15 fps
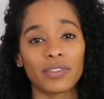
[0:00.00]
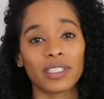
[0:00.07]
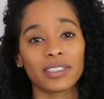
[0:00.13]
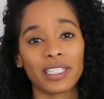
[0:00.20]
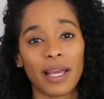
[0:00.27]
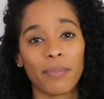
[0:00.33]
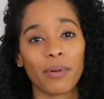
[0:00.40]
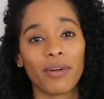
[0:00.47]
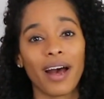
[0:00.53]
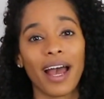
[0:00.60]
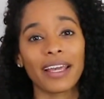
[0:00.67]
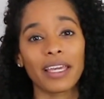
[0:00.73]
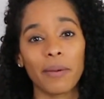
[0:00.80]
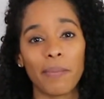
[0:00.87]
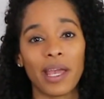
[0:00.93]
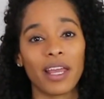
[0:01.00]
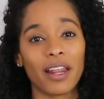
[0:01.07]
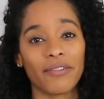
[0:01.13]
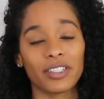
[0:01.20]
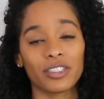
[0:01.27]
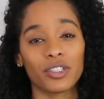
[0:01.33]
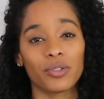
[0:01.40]
For example, I get paid
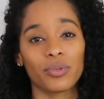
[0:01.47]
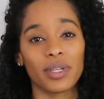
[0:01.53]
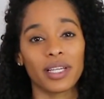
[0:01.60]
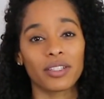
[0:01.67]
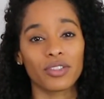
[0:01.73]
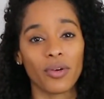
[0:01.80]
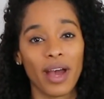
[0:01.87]
every 2 weeks,